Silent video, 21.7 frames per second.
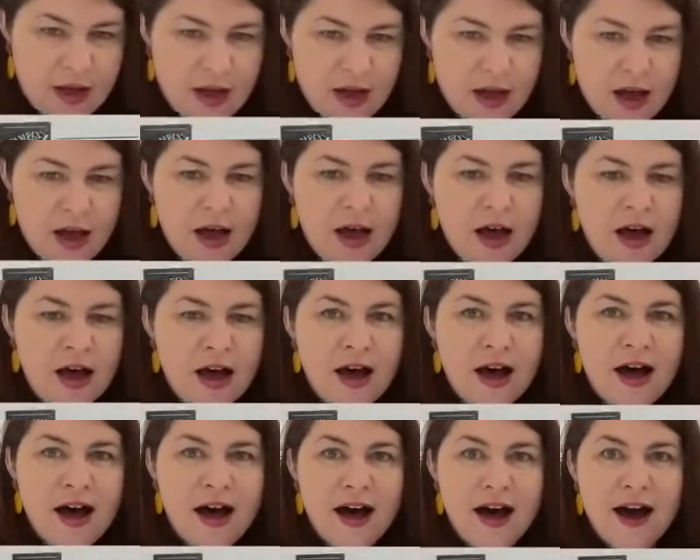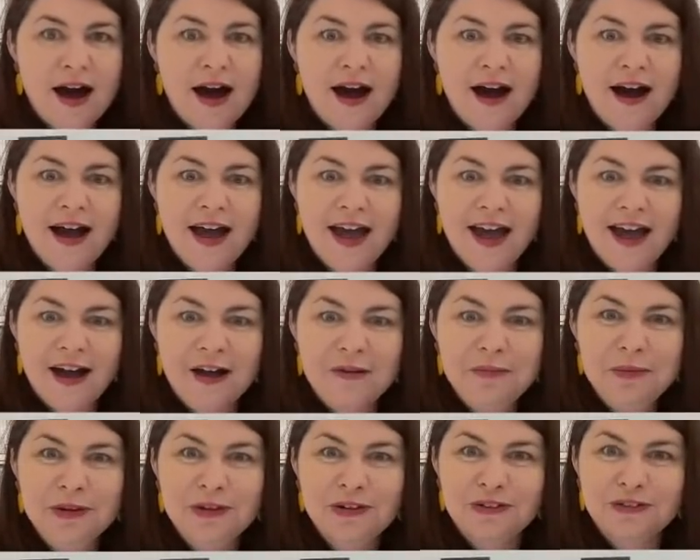How
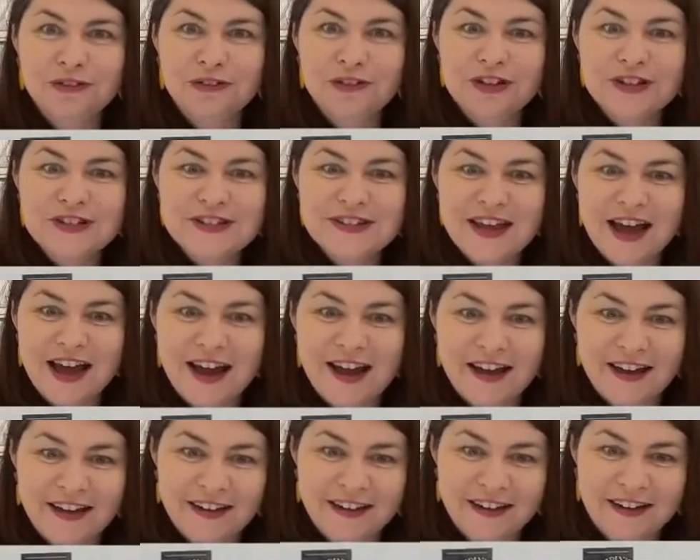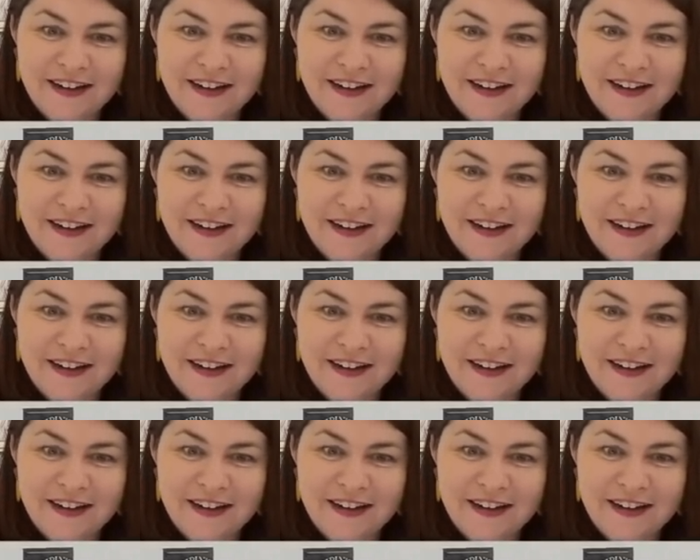beautiful is that?